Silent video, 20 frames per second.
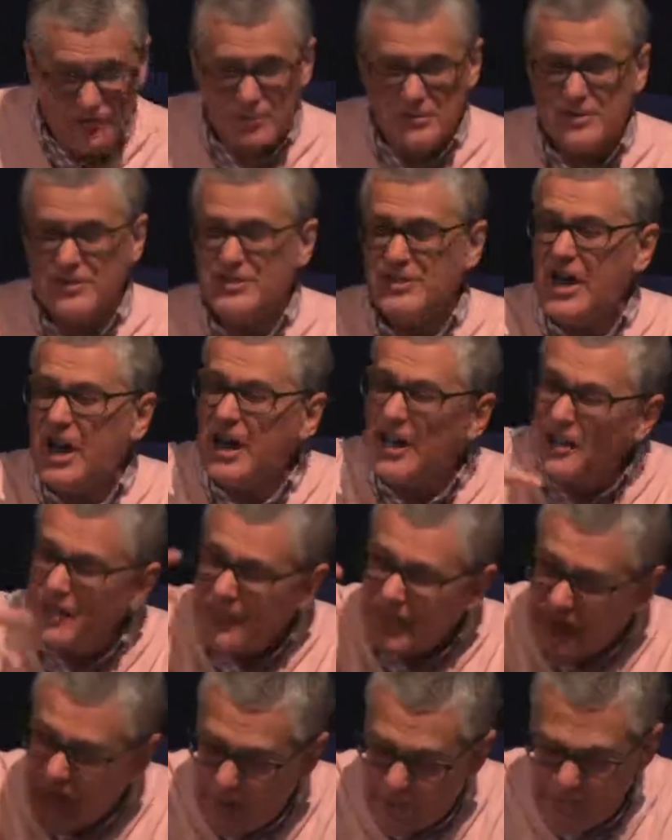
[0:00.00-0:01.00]
Messiah, the
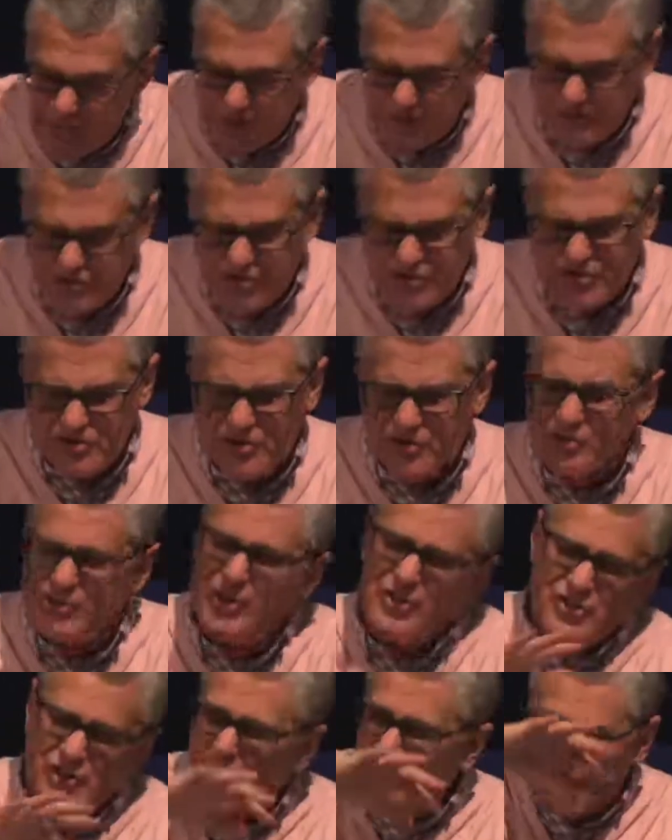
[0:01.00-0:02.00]
coming of Jesus
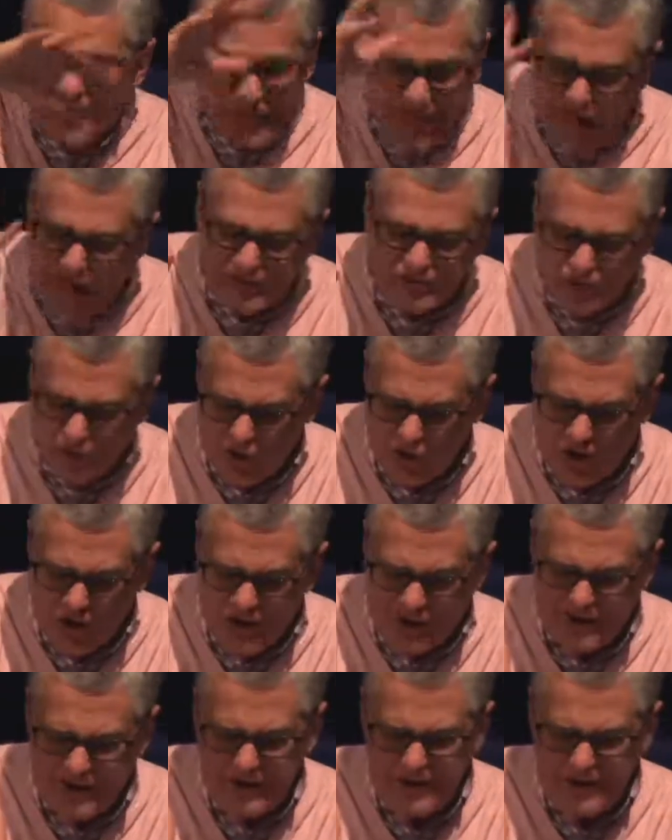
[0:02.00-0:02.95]
Christ, not that God.